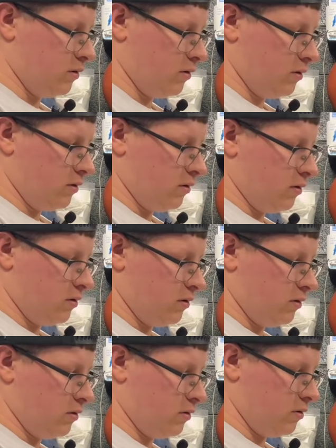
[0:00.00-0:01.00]
Store credit
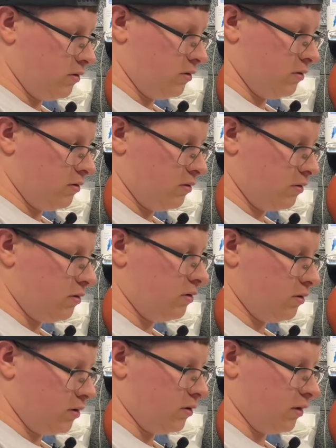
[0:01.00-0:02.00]
if you can.
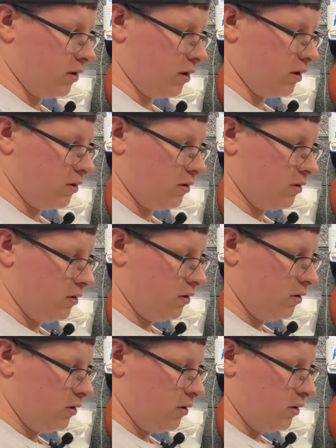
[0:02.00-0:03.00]
Store credit.
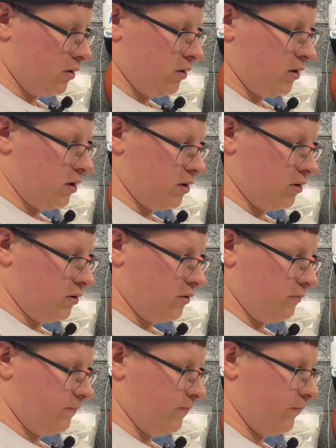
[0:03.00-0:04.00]

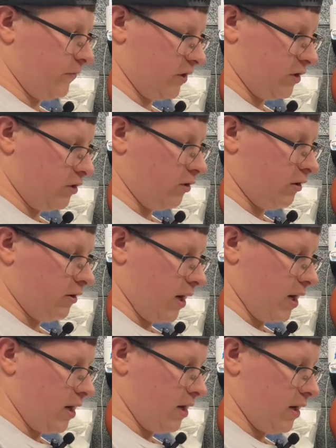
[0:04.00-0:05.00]
So store
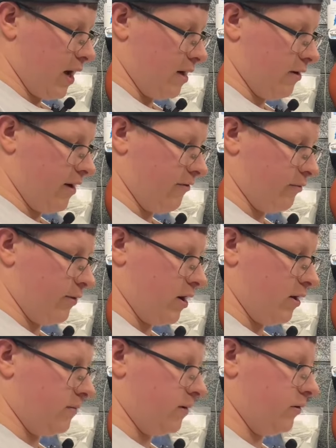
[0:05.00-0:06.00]
credit, I don't have a
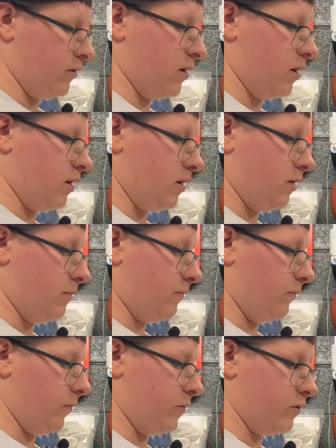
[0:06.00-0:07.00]
problem doing uh,
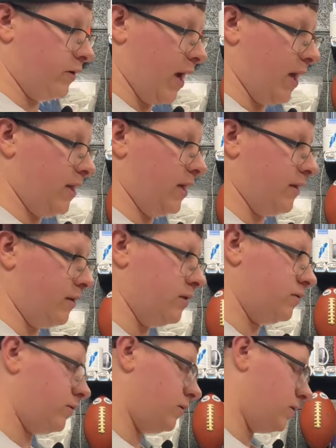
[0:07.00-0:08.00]
doing 90 on
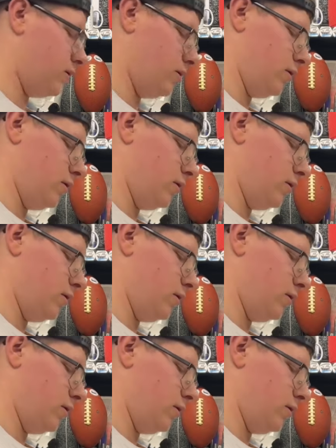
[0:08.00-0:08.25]
these ones.